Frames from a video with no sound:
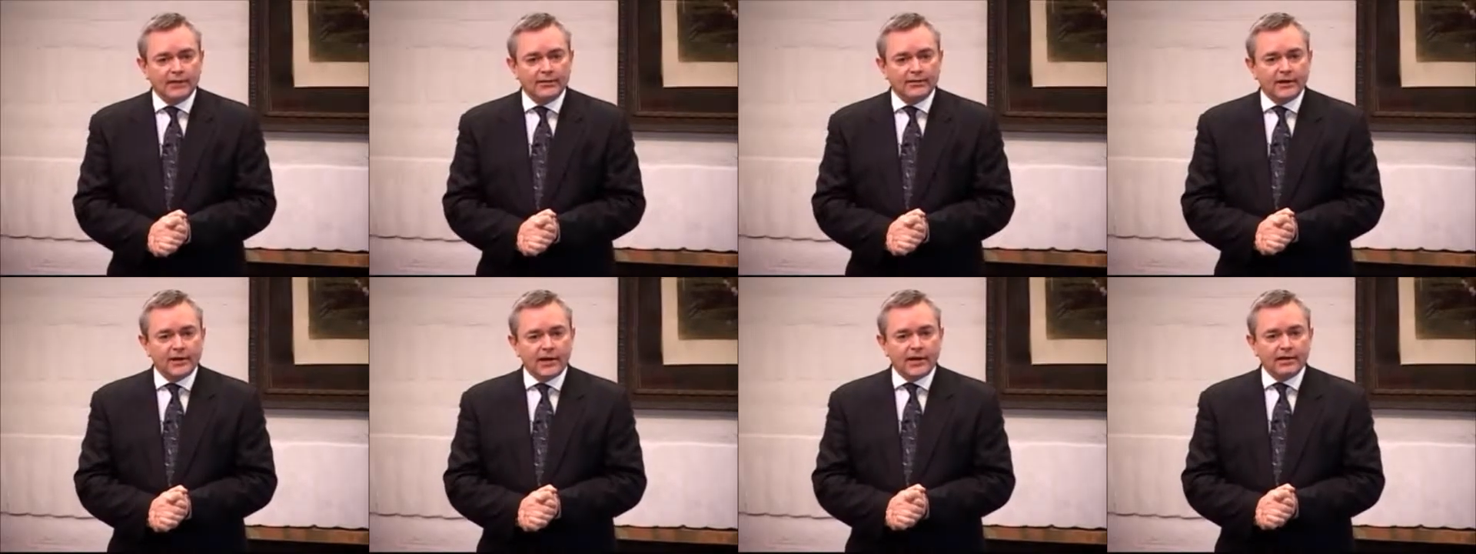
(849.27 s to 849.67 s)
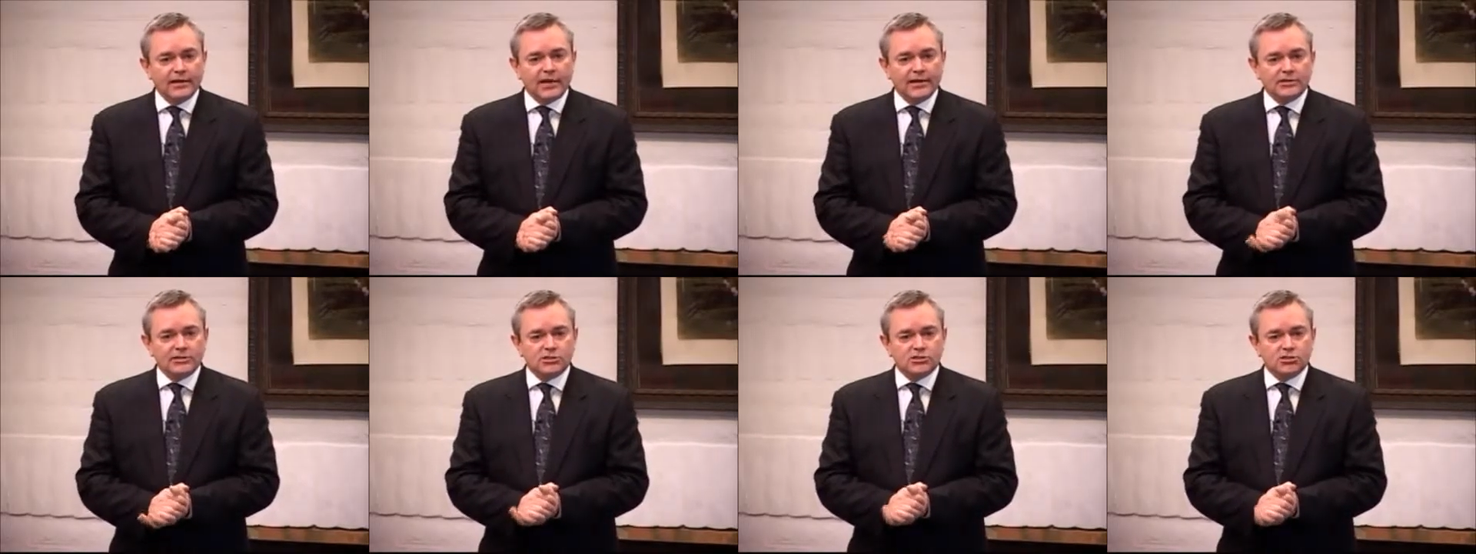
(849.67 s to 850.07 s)
that I
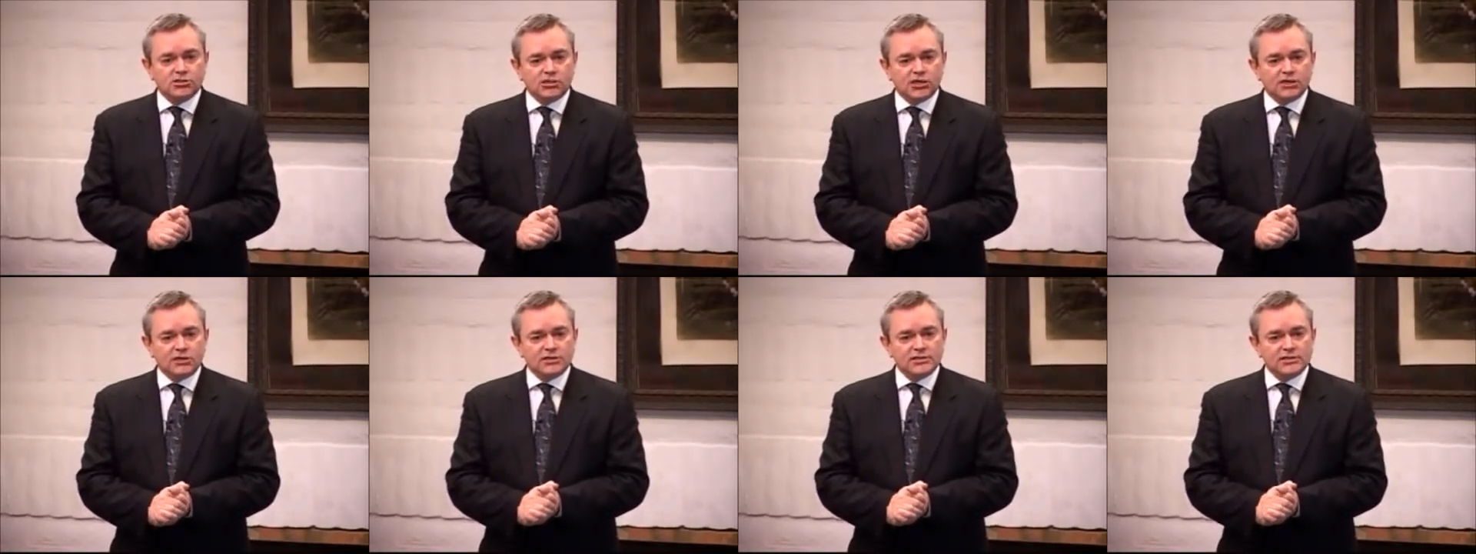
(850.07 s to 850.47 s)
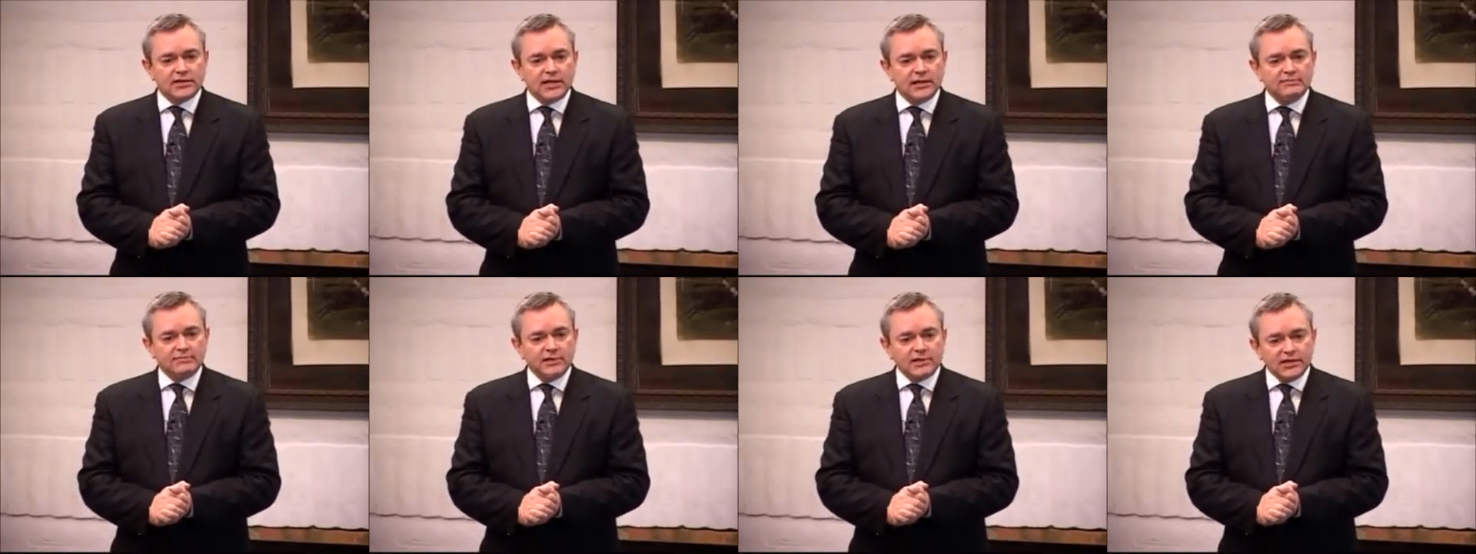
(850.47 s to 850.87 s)
like to share is that
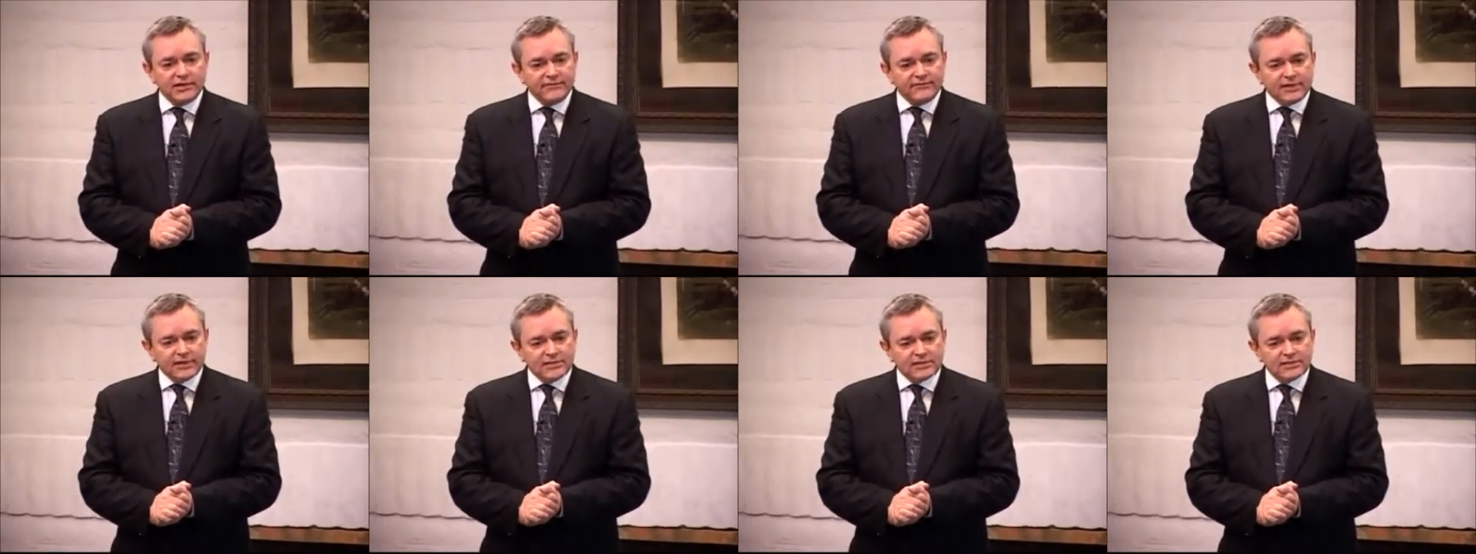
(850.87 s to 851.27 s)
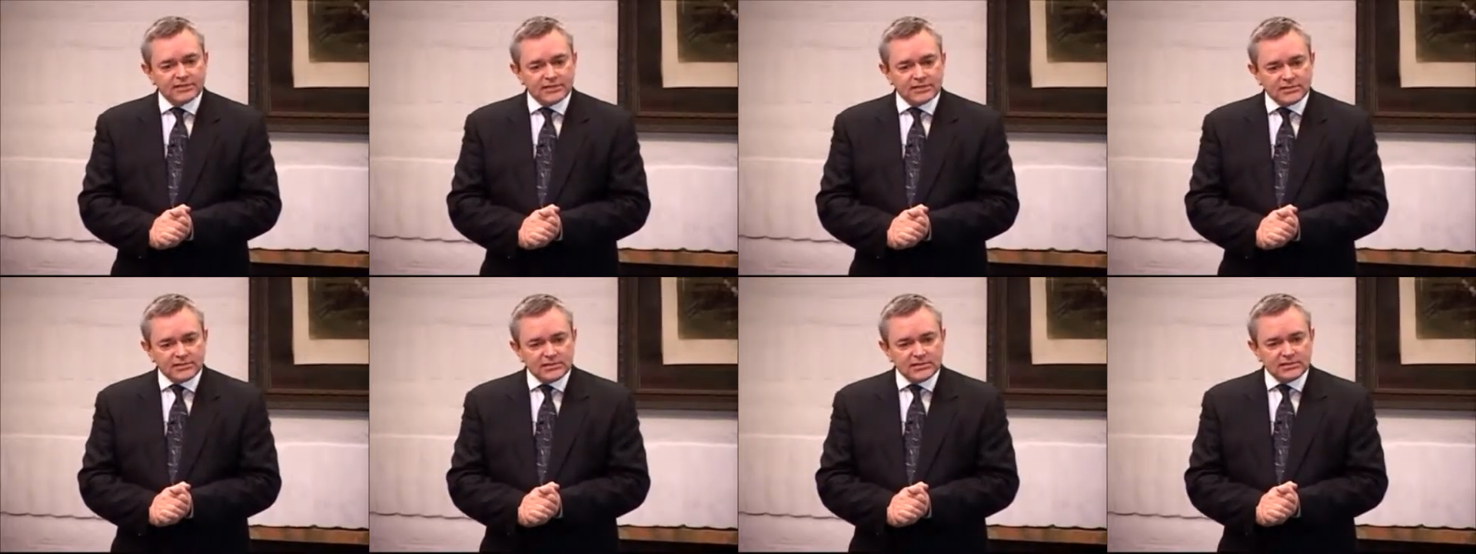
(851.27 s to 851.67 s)
I believe
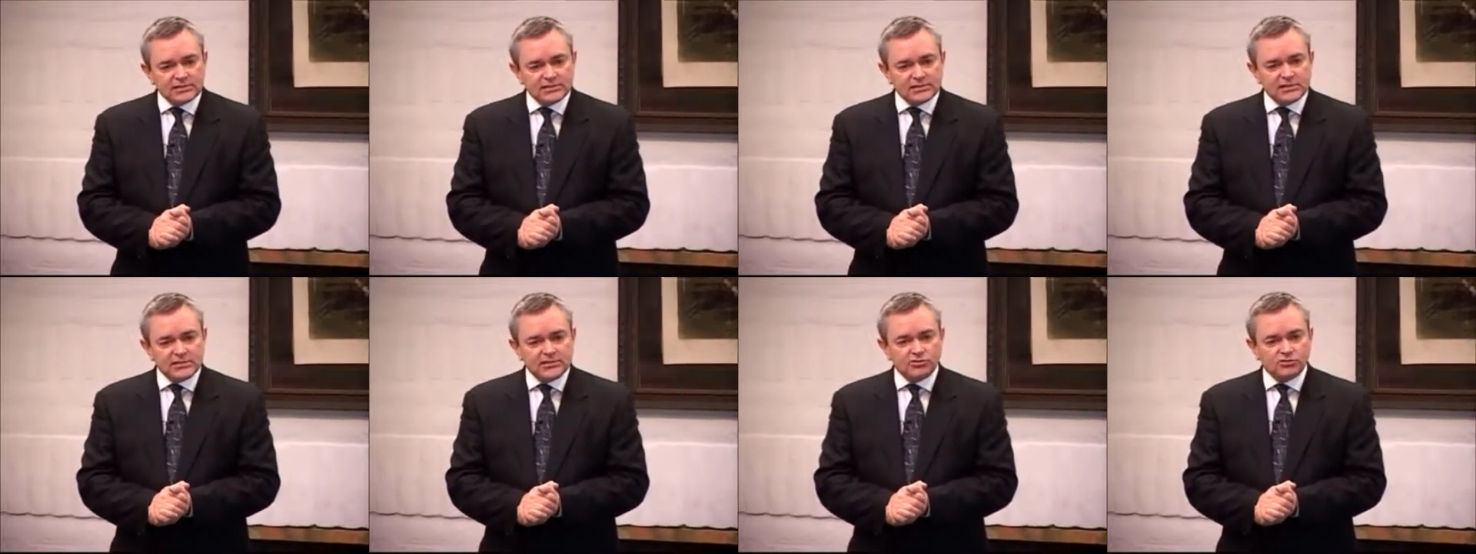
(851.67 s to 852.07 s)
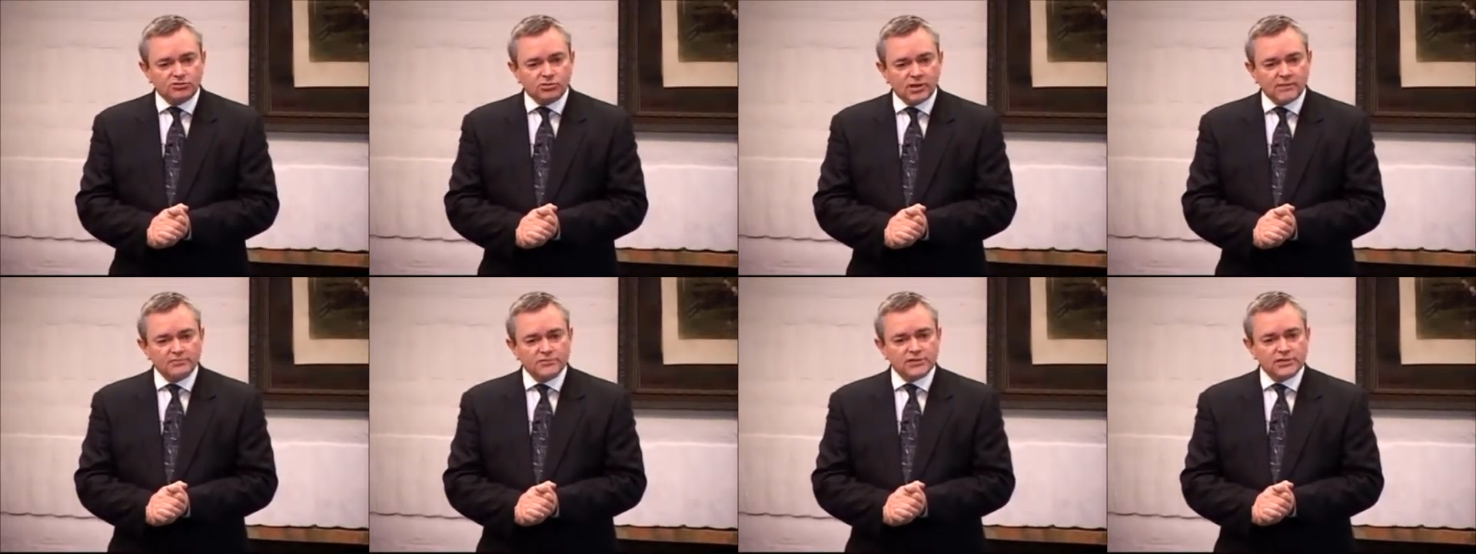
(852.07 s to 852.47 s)
consistency
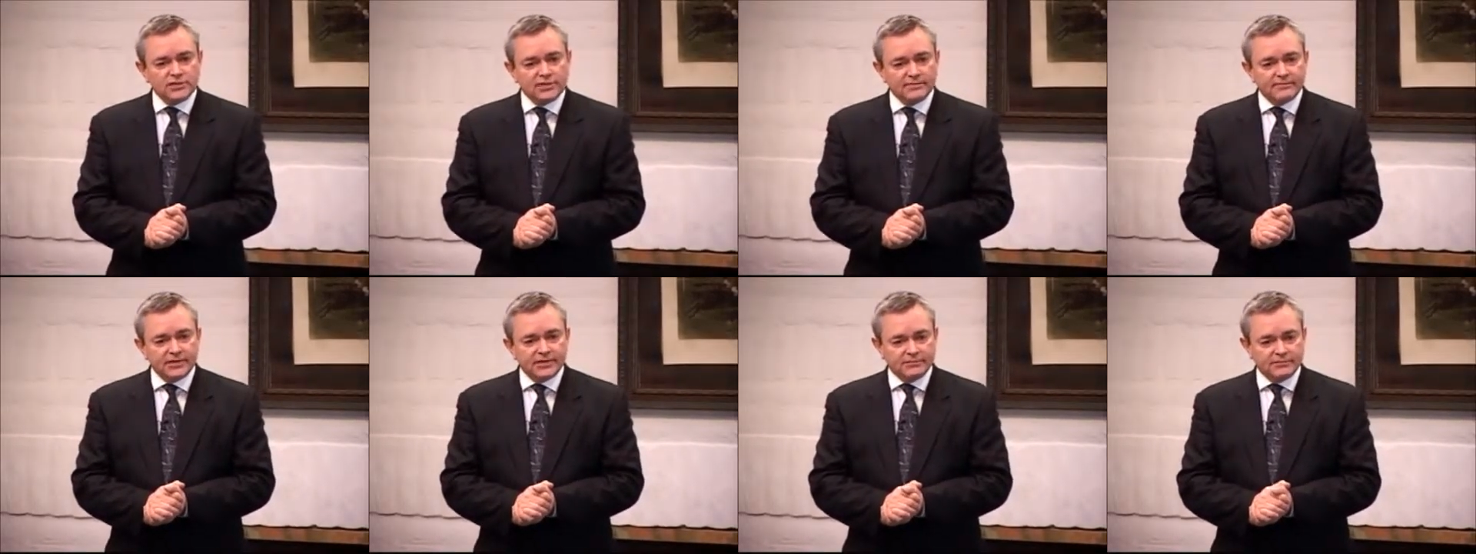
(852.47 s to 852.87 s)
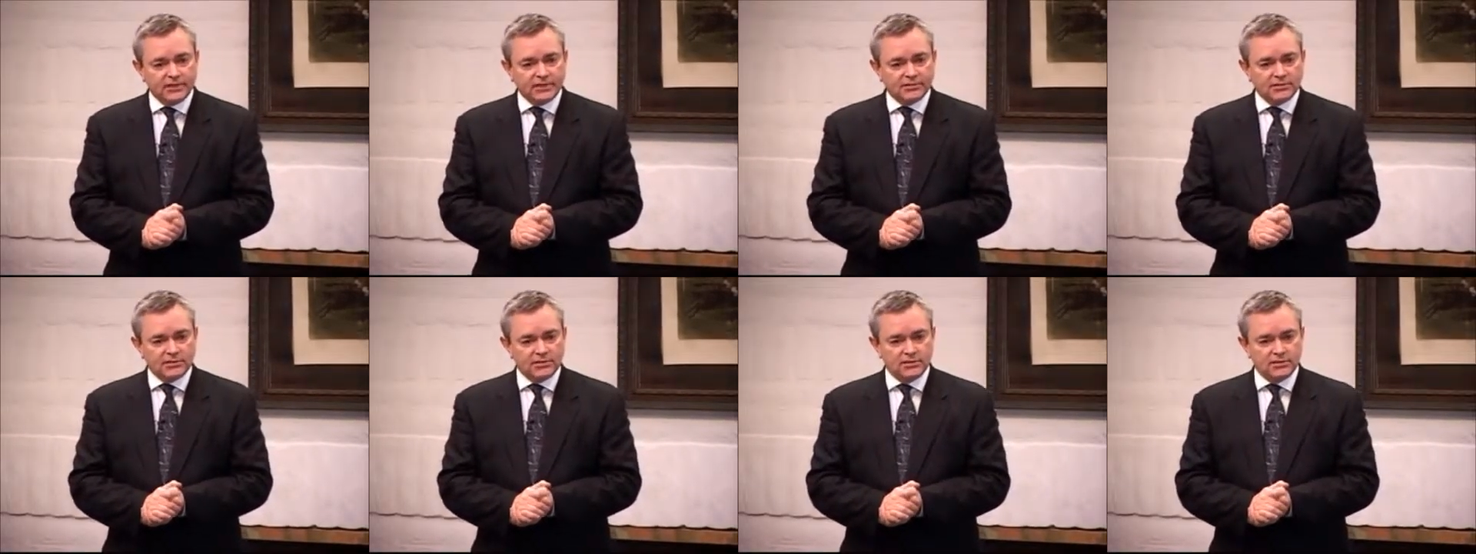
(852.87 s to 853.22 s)
trumps commitment.